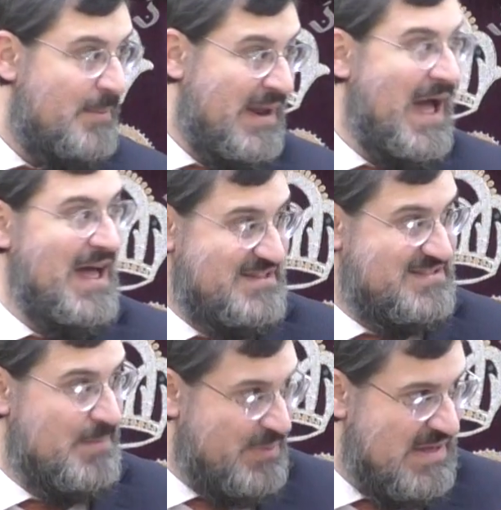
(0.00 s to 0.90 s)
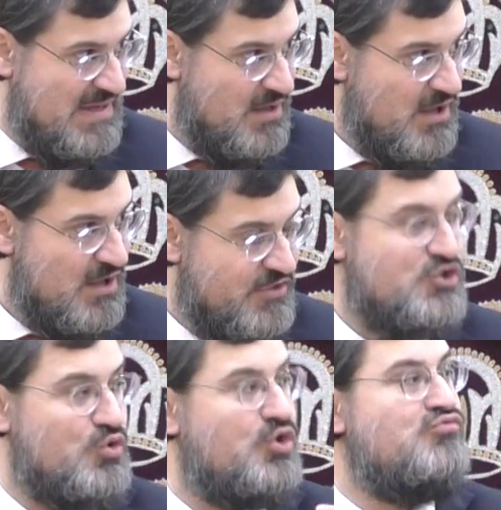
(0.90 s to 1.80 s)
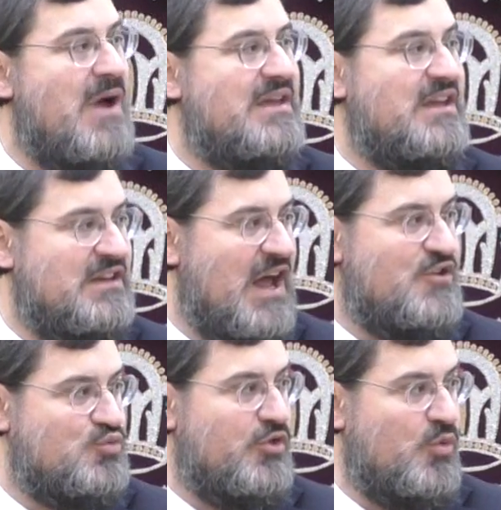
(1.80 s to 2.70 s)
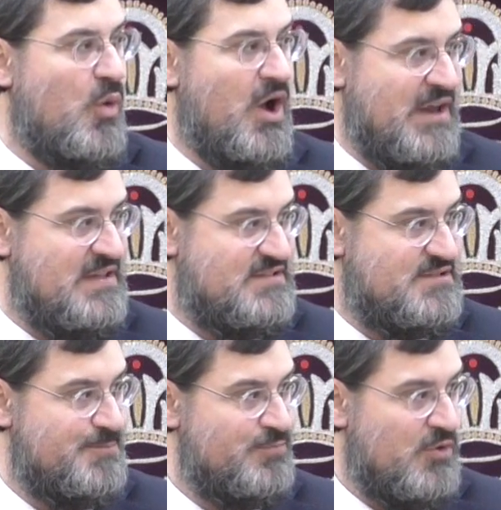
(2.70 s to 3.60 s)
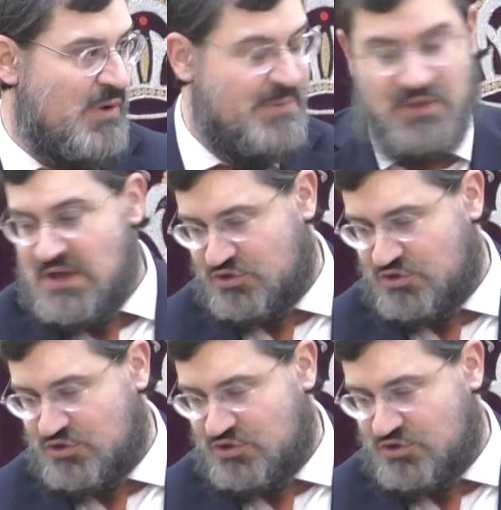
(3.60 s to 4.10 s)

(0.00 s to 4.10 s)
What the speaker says: But it has to be that you can recognize what the word is. Right?